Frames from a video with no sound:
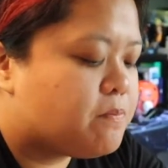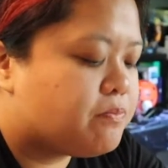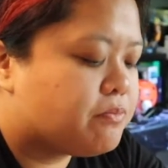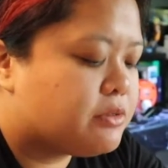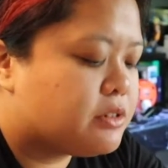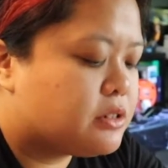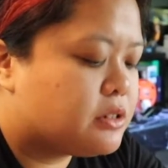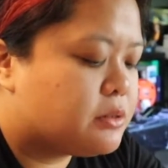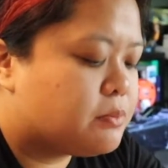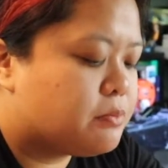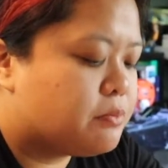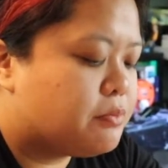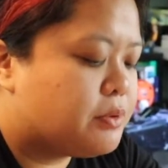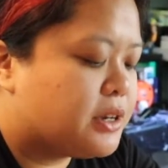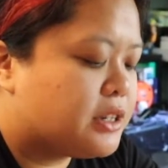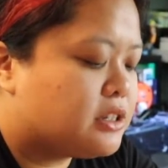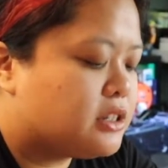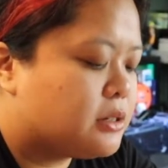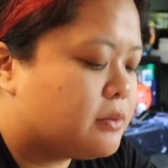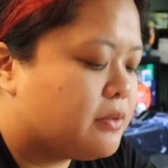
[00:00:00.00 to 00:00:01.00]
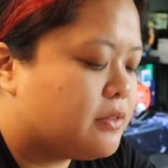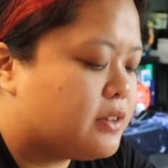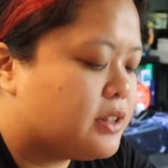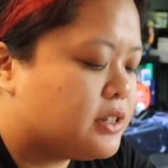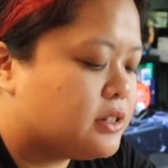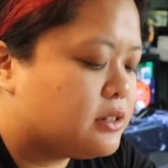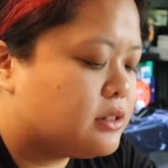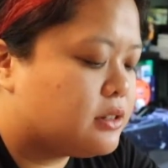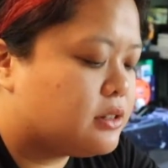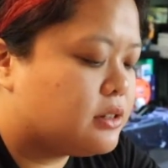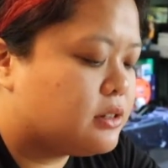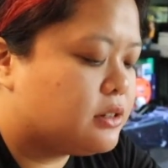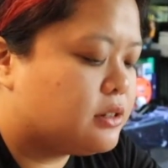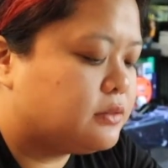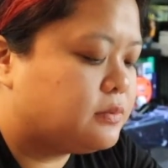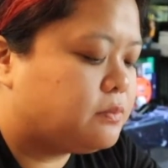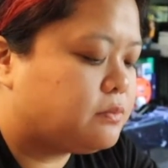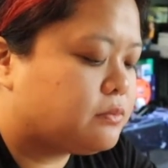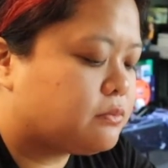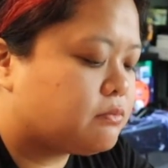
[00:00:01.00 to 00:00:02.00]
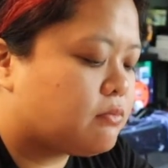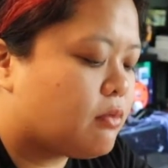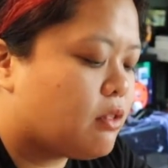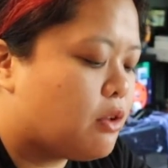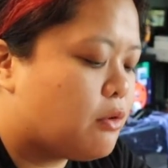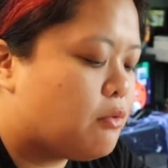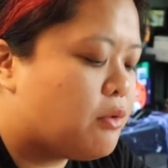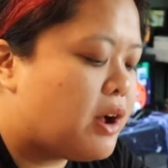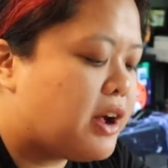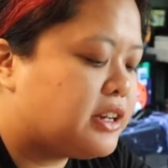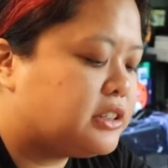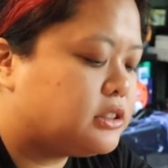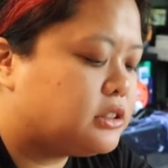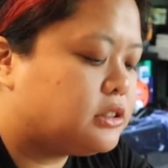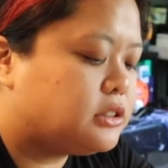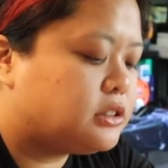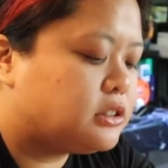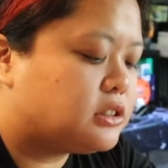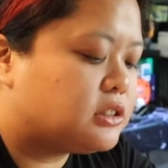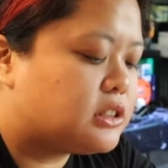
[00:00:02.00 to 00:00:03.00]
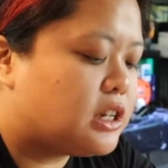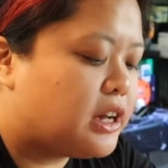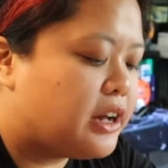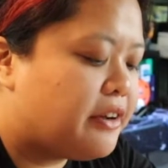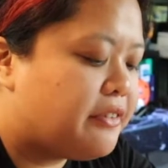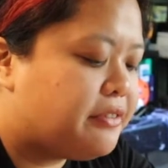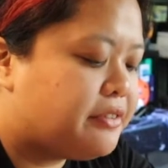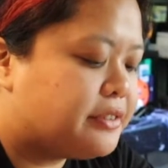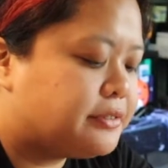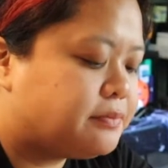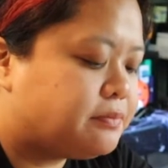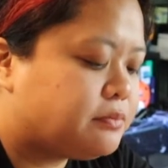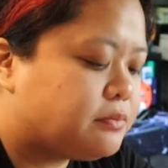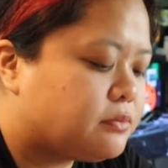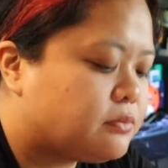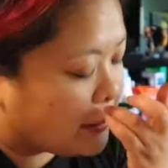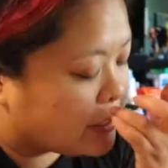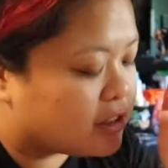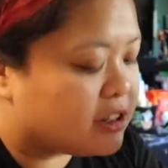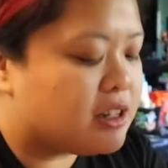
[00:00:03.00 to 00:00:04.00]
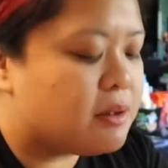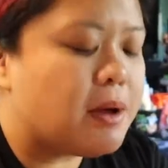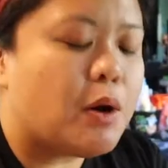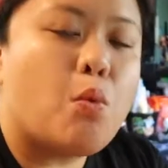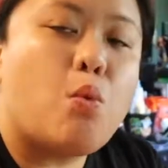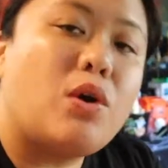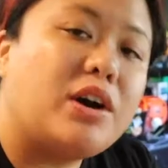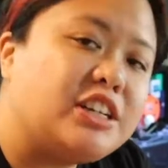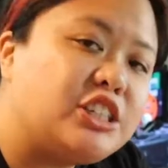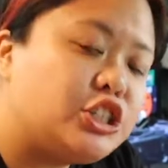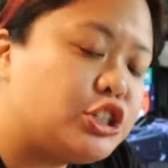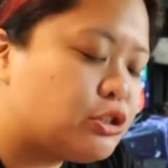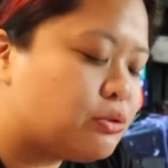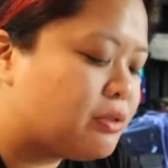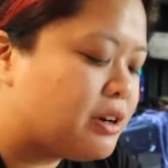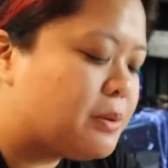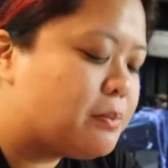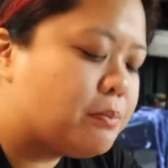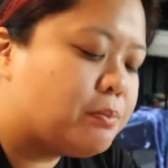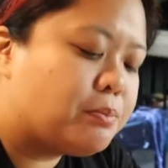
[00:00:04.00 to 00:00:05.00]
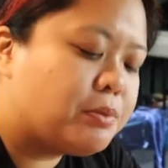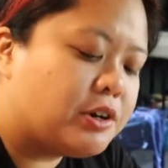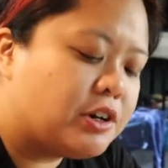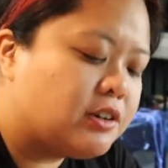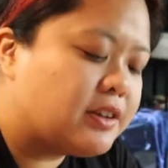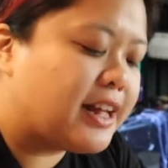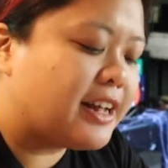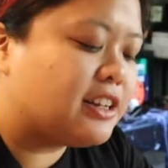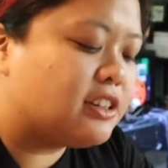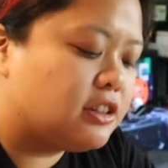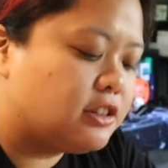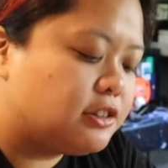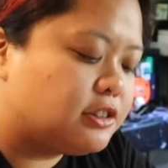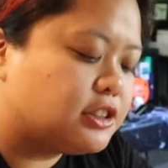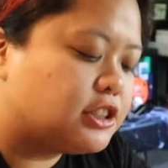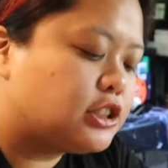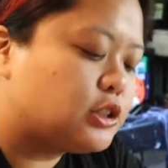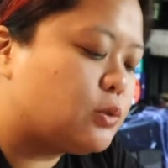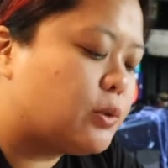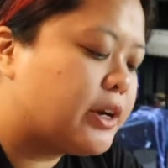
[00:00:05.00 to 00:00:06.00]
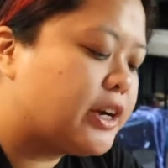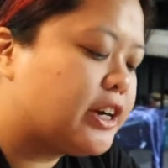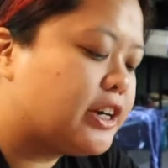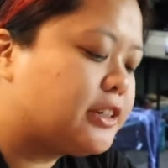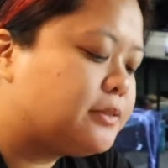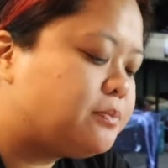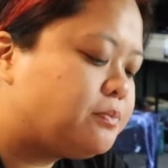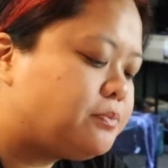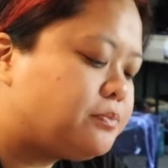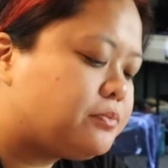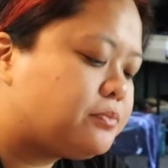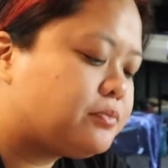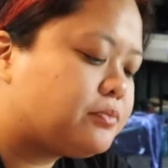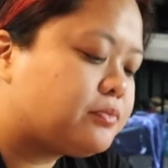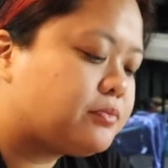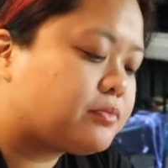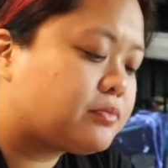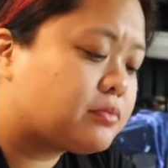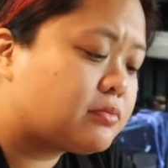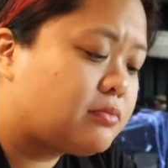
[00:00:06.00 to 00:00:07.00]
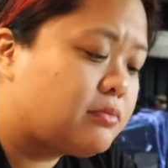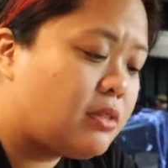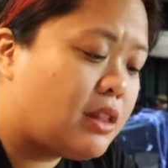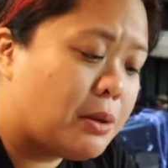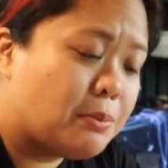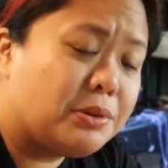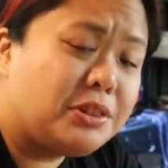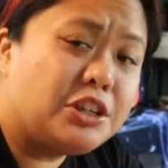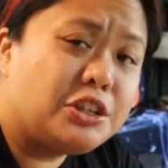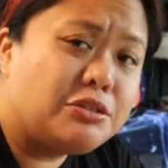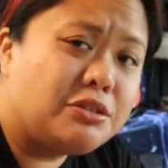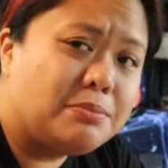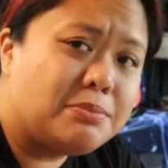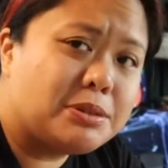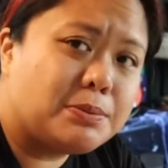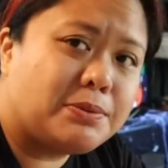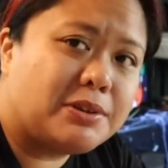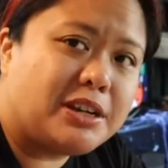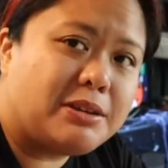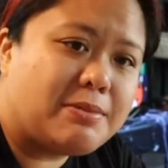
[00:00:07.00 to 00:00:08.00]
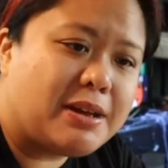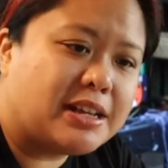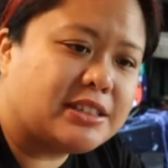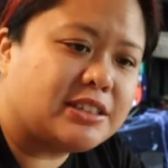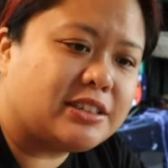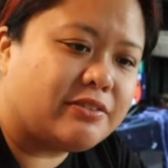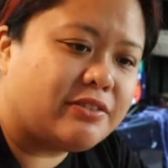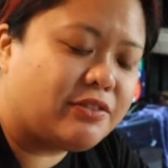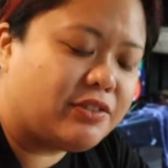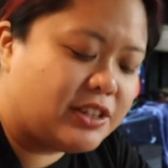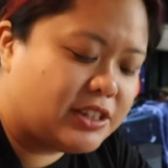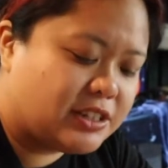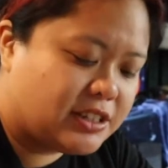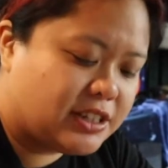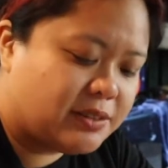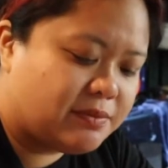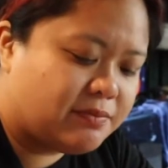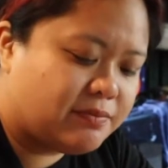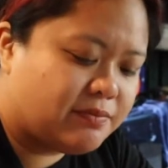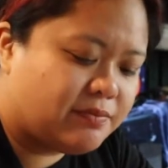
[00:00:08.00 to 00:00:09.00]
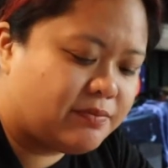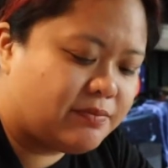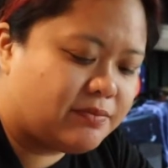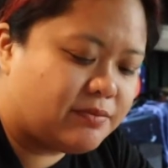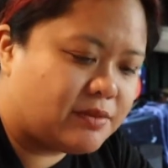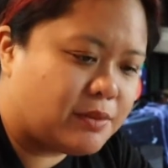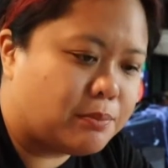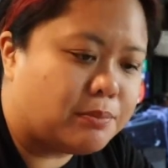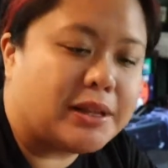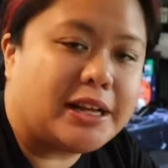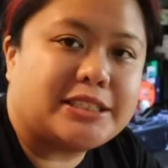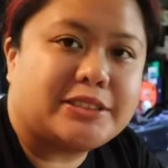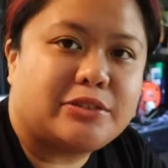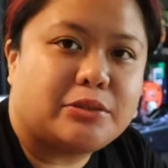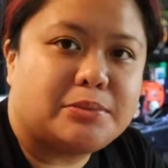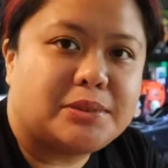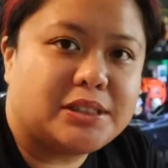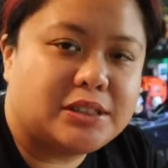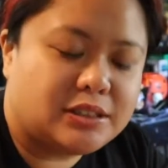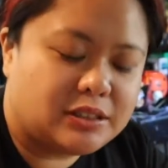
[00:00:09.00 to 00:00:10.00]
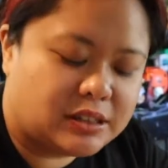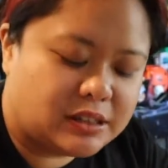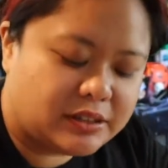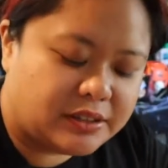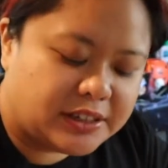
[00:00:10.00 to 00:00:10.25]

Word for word: Let's break some of this rice noodle off. There's only about one shrimp per like little square. But the shrimp is pretty massive. If you can see, blasphemous.